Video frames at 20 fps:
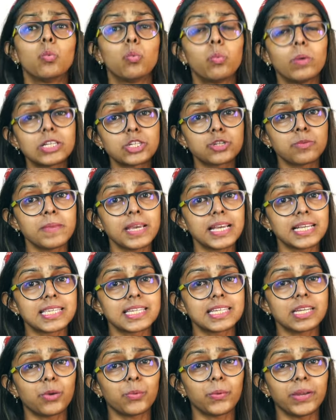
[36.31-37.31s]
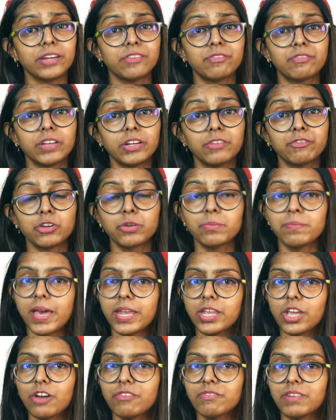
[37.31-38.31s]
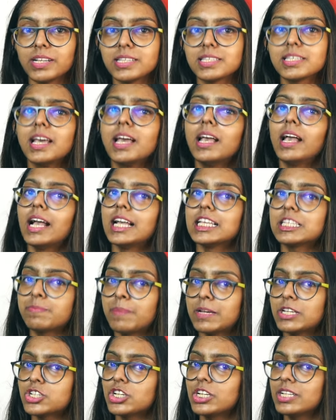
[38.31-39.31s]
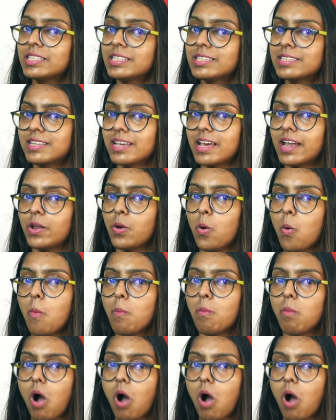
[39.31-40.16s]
which makes it a great fit for many of us, especially the stay-at-home